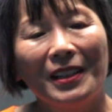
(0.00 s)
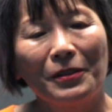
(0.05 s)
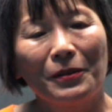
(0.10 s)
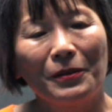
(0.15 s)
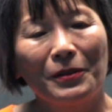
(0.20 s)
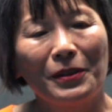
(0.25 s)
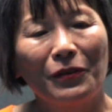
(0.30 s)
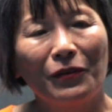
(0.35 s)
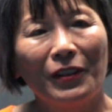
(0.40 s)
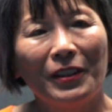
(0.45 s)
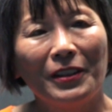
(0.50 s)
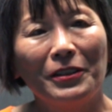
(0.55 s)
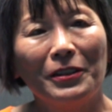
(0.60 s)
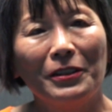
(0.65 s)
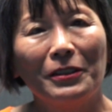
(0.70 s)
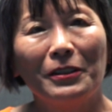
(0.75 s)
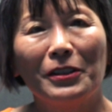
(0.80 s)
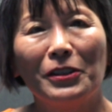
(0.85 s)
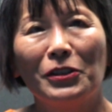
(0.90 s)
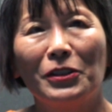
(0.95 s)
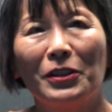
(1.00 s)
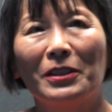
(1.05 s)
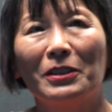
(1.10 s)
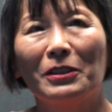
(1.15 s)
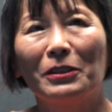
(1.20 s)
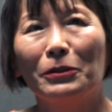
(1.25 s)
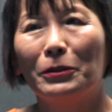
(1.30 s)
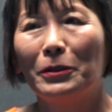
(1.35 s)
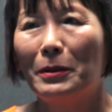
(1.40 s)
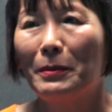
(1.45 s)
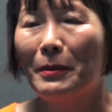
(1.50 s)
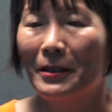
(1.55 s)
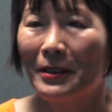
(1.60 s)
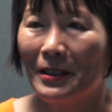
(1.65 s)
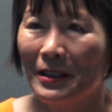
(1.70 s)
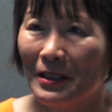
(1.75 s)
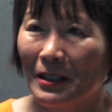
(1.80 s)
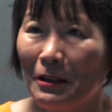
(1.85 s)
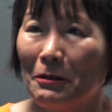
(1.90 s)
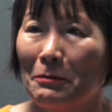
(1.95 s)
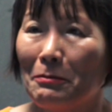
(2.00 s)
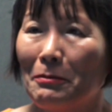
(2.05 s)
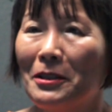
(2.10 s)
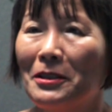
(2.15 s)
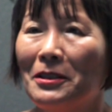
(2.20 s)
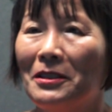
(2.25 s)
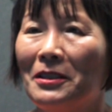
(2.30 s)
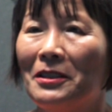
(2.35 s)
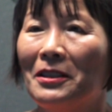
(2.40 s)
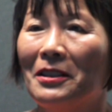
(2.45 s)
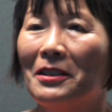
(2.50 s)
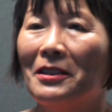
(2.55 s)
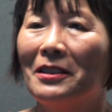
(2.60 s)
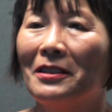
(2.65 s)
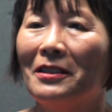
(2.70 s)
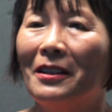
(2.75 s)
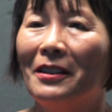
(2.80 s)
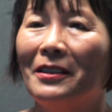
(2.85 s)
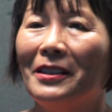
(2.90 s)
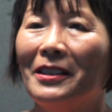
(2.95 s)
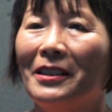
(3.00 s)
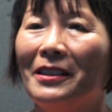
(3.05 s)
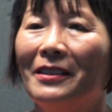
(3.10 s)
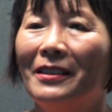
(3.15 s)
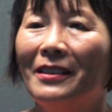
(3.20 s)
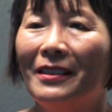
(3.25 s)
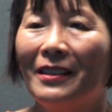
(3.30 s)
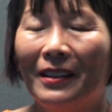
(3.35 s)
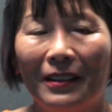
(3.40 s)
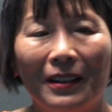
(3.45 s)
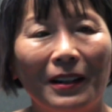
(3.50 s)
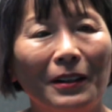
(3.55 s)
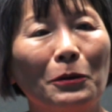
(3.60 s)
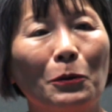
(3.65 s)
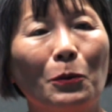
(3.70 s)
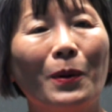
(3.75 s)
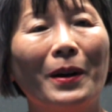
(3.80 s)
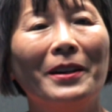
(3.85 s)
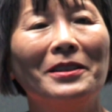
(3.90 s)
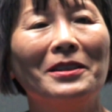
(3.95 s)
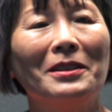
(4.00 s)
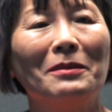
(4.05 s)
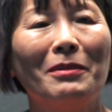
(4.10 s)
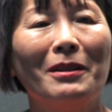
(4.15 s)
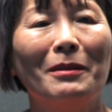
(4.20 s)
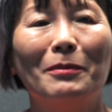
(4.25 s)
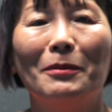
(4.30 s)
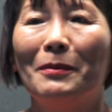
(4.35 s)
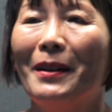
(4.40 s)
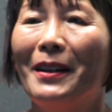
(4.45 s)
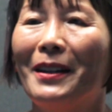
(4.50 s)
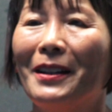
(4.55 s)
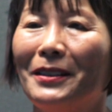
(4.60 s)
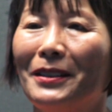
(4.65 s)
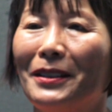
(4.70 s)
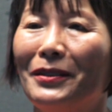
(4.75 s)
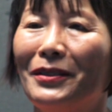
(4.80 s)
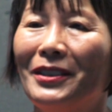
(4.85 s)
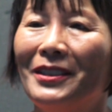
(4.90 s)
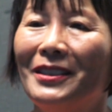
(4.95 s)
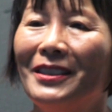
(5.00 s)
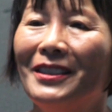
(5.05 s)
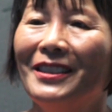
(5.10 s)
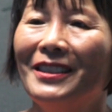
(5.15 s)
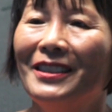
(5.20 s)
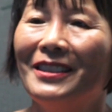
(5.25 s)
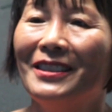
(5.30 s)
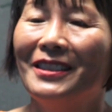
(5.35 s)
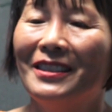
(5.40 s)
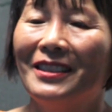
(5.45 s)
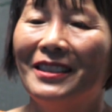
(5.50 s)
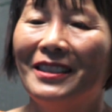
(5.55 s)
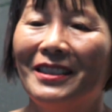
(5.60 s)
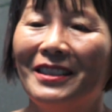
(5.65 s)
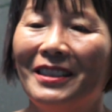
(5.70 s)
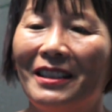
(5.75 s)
that's always fun too, because you get to learn about these other businesses and all the other ways that people make a living. Yeah.